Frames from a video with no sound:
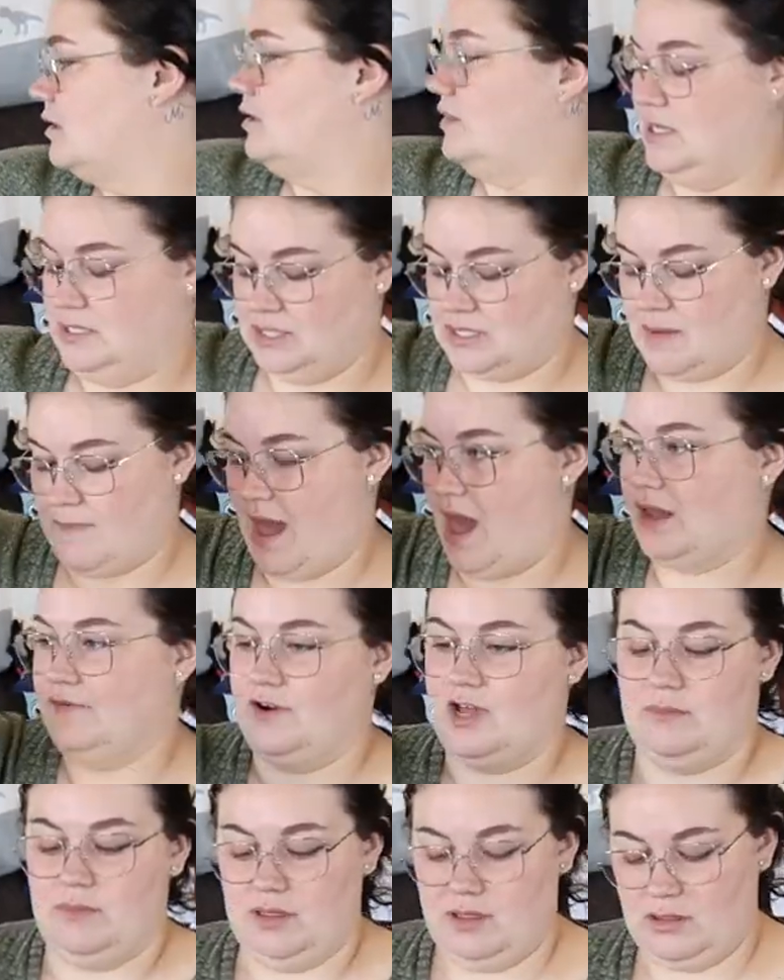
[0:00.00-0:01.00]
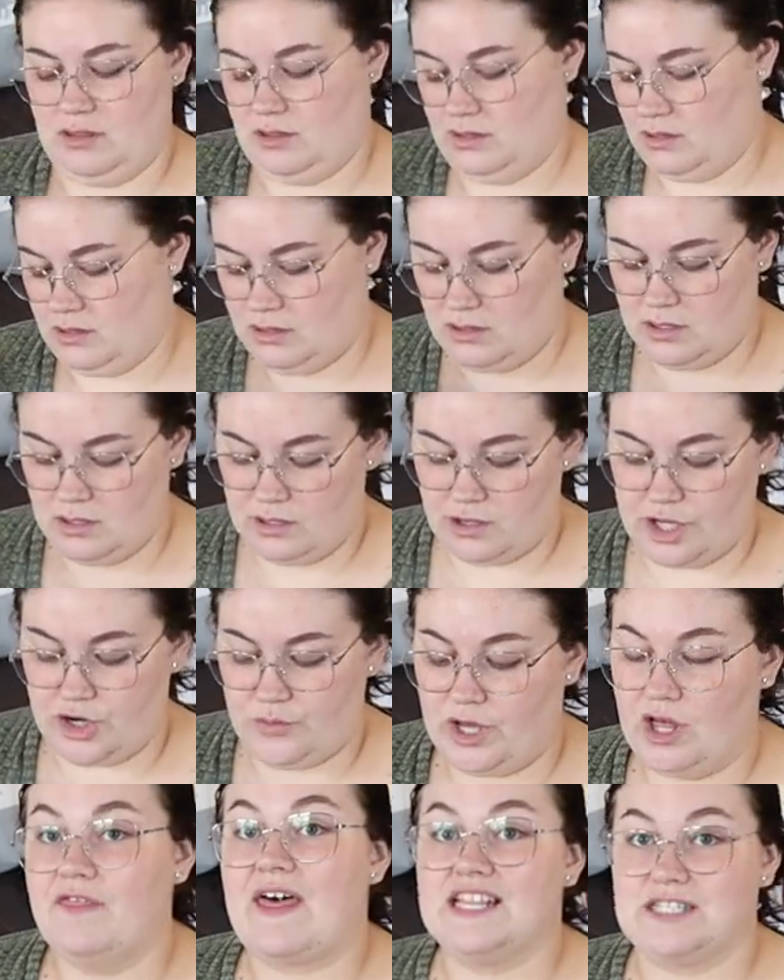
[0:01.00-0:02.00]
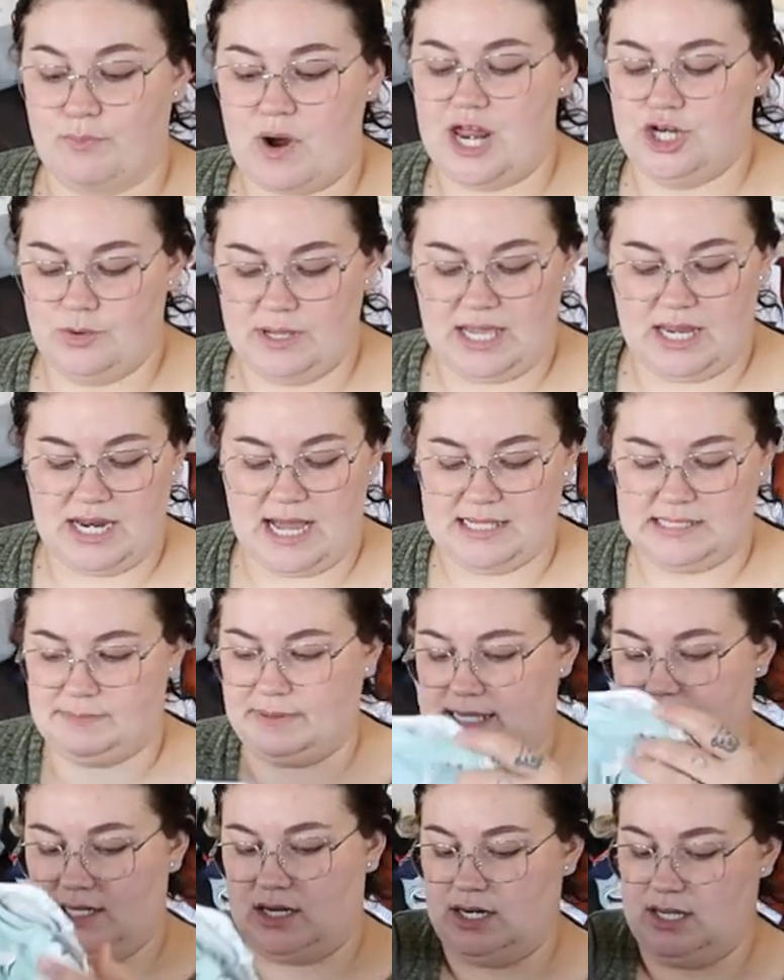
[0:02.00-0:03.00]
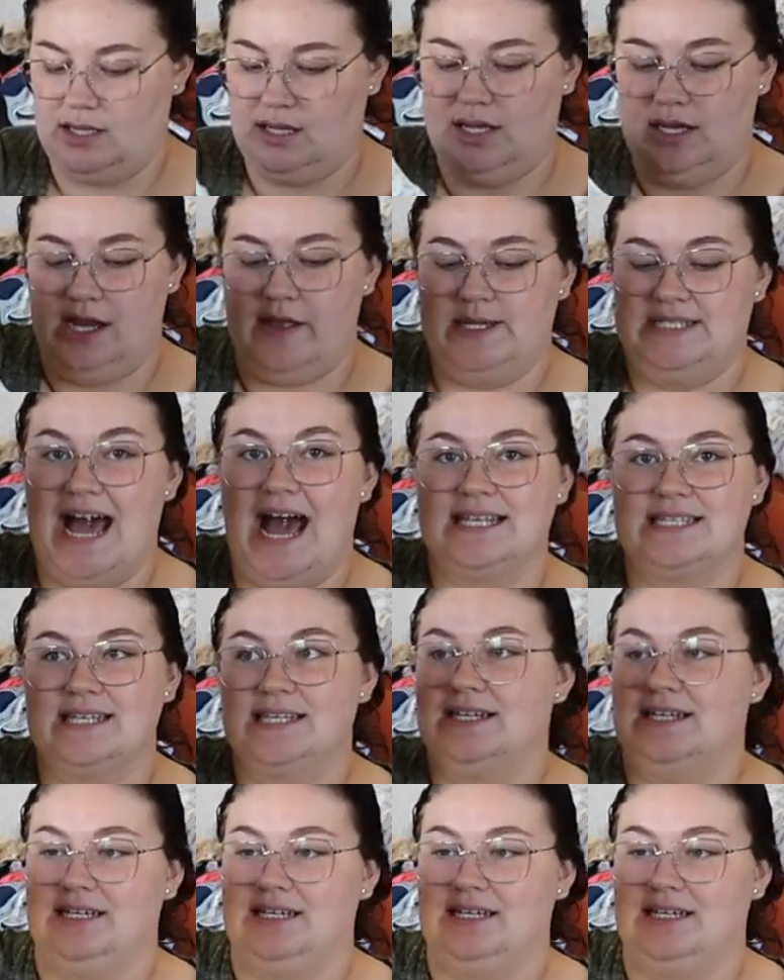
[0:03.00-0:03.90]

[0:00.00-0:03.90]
This is a pack from Goodwill that's brand new again. It has the plastic on it and the tags.